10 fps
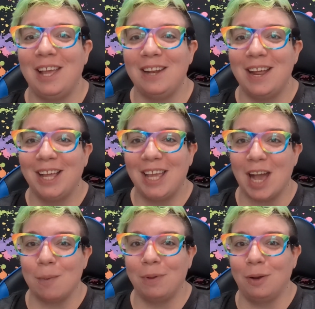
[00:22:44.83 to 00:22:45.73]
N,
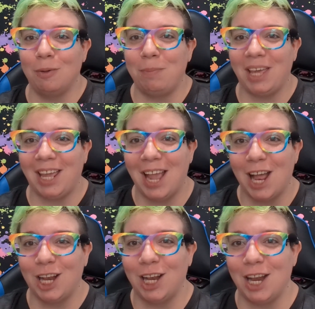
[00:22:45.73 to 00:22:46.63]
capital B,
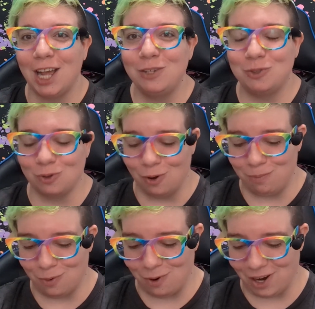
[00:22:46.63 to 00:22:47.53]
natural
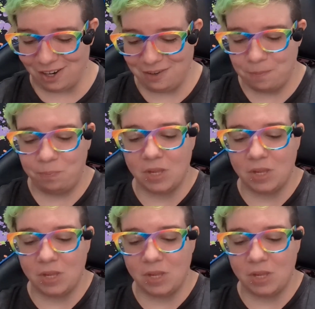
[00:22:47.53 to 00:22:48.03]
born,